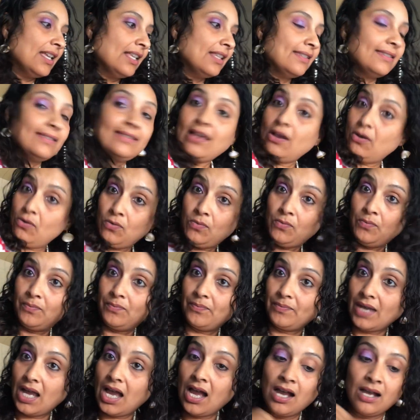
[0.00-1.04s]
So
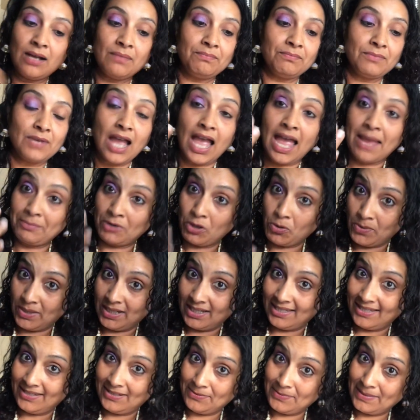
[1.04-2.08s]
I'm
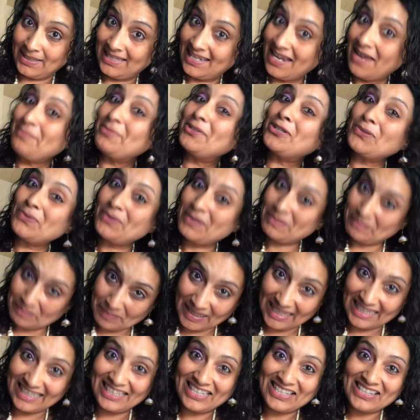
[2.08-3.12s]
going to attempt to
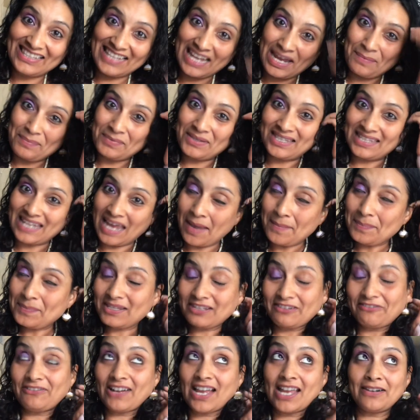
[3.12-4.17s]
repeat the same steps,
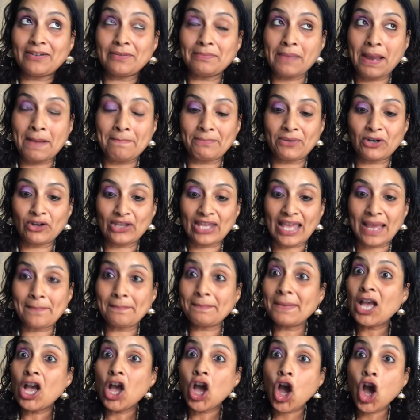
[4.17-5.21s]
if I remember them,
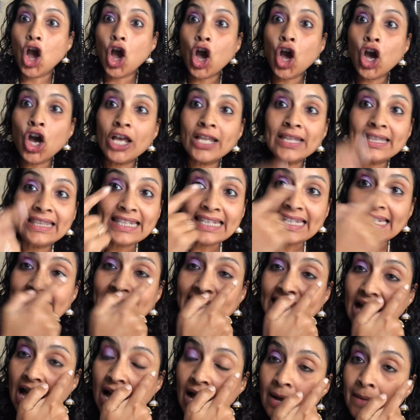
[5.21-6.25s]
on
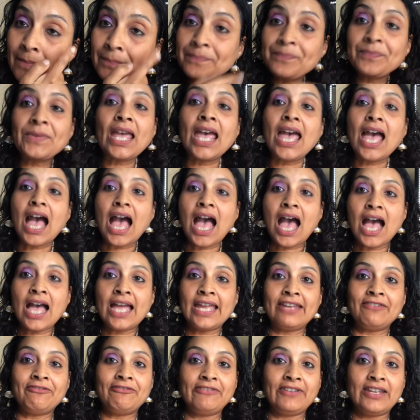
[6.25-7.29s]
the
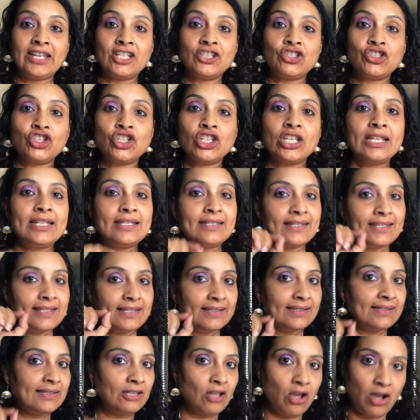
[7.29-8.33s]
eye, which
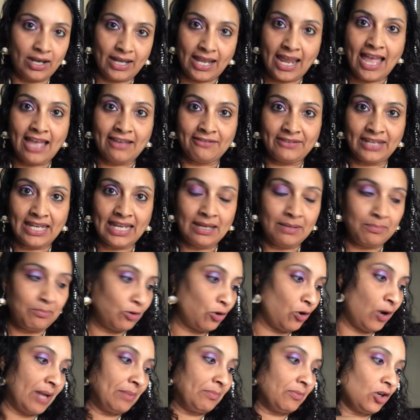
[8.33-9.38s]
does not have a
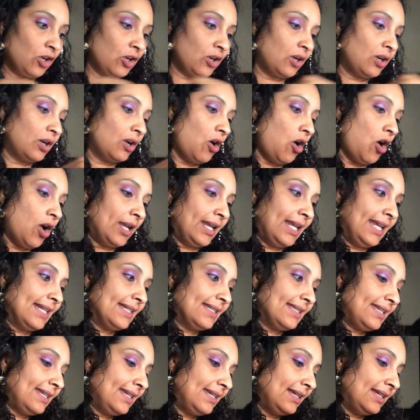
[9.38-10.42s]
primer on
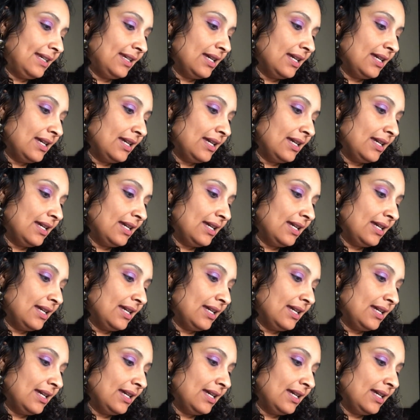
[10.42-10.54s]
it.